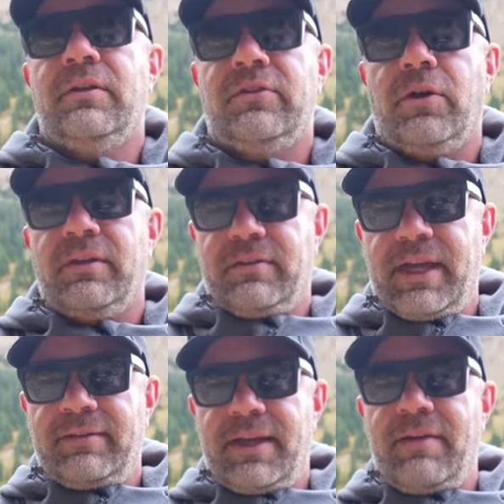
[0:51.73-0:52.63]
So it's
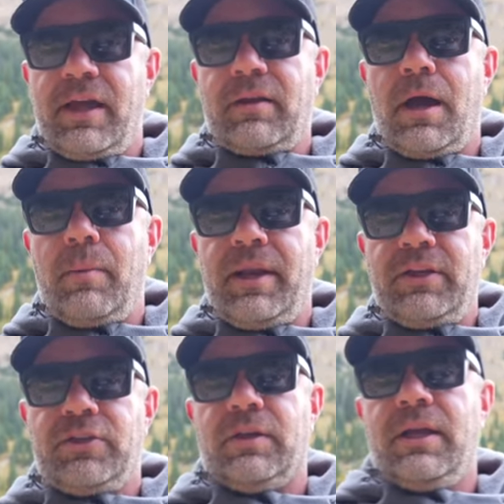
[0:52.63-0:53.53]
nice to have that
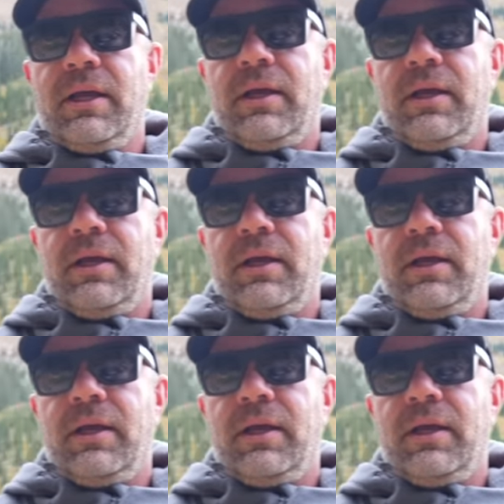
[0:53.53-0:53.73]
accommodation.